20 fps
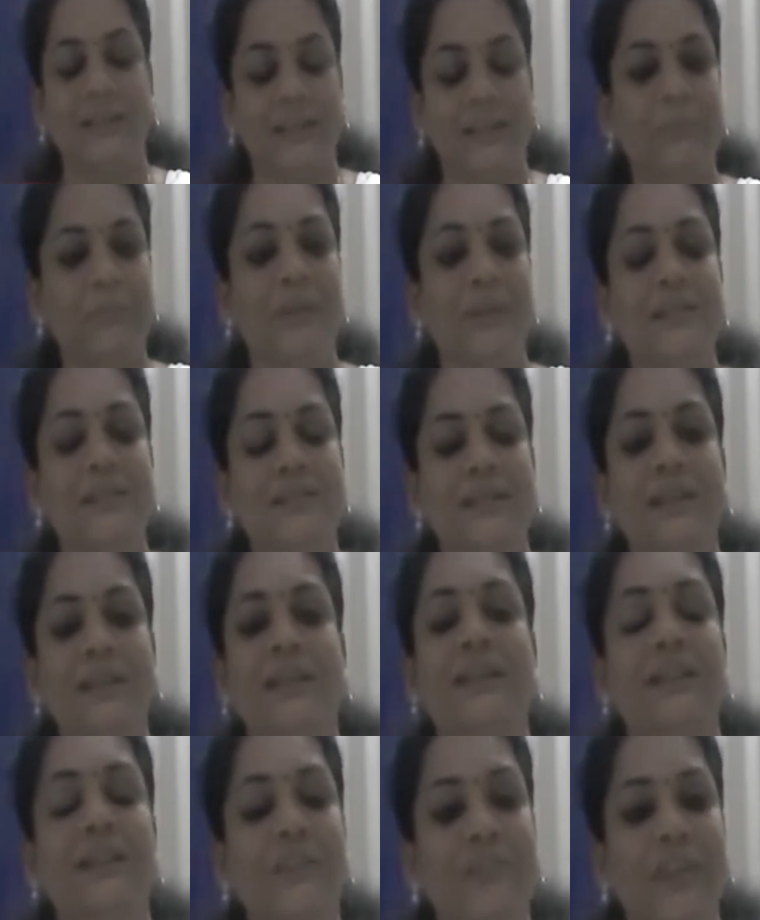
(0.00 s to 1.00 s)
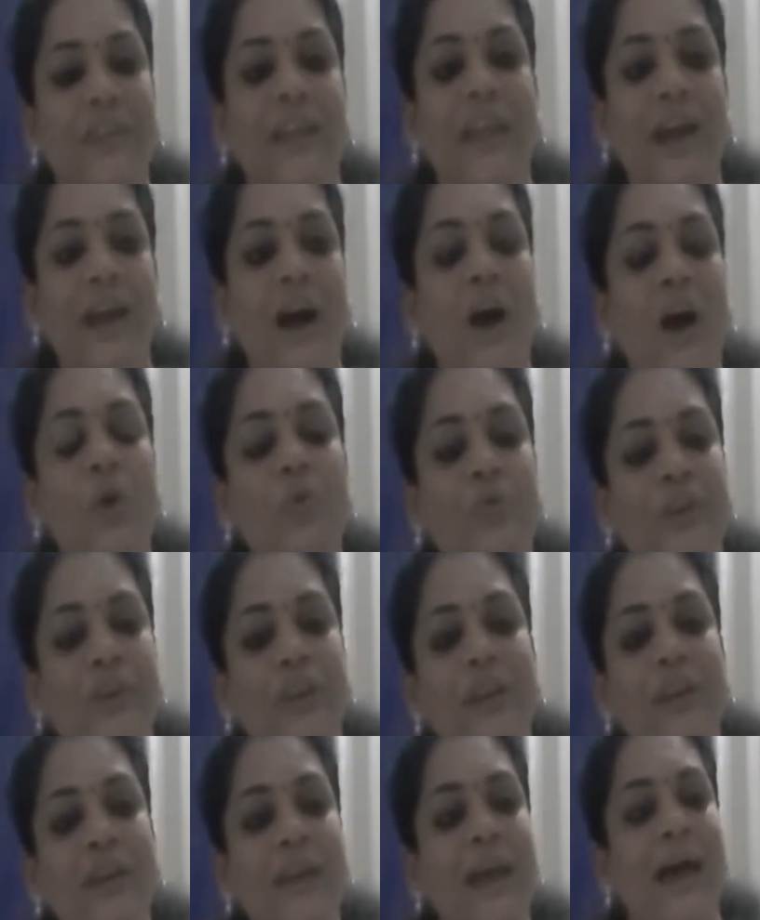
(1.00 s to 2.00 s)
Means the way how
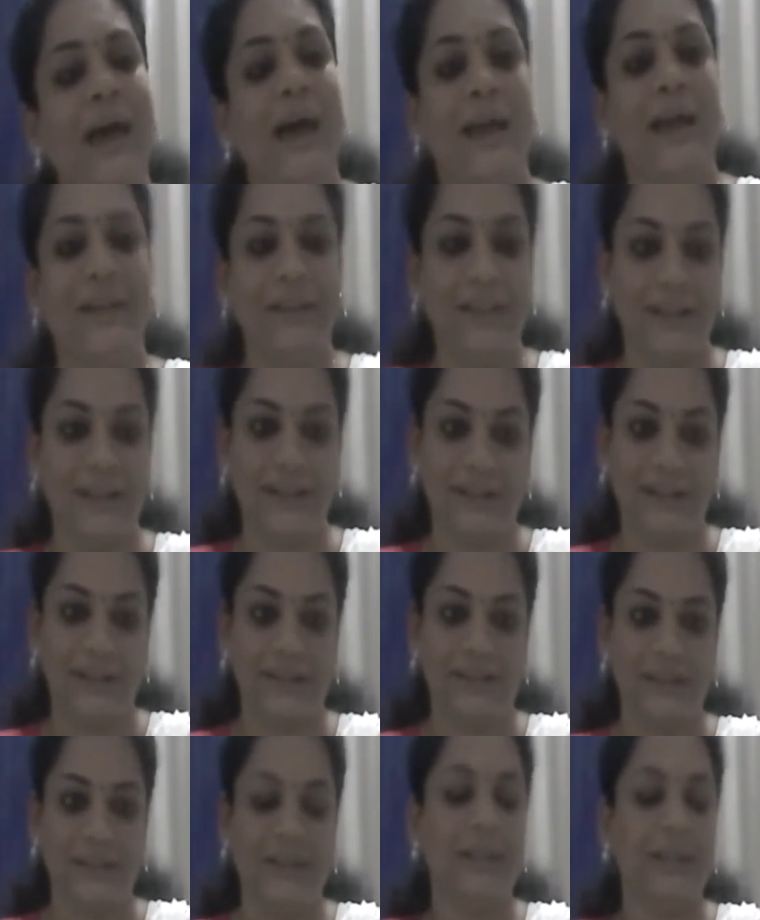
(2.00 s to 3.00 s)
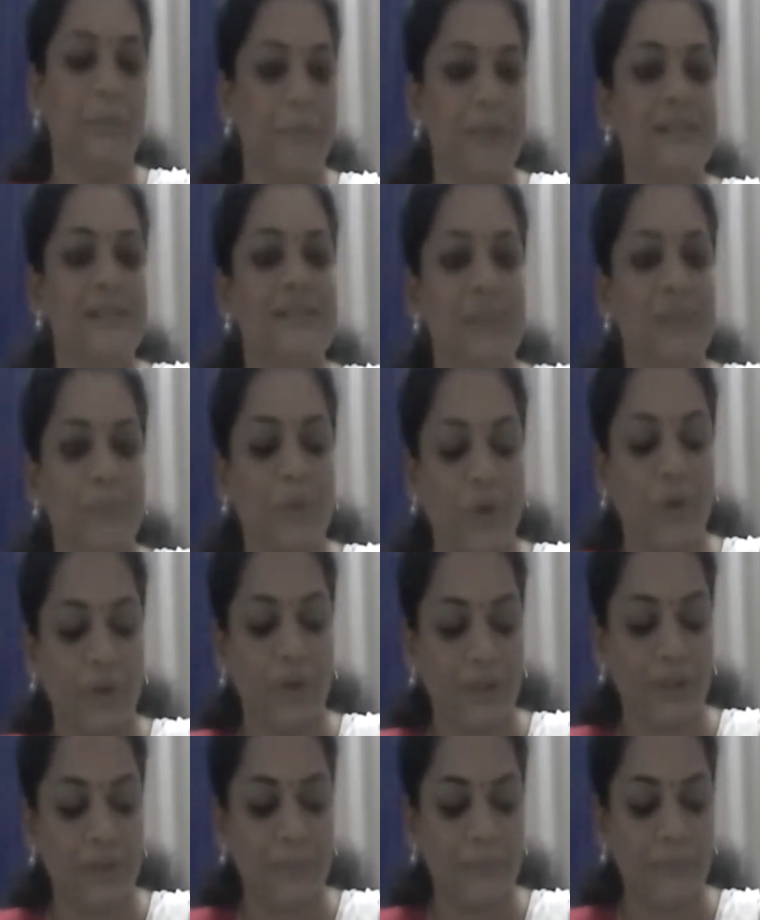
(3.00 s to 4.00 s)
we handle it depends upon it.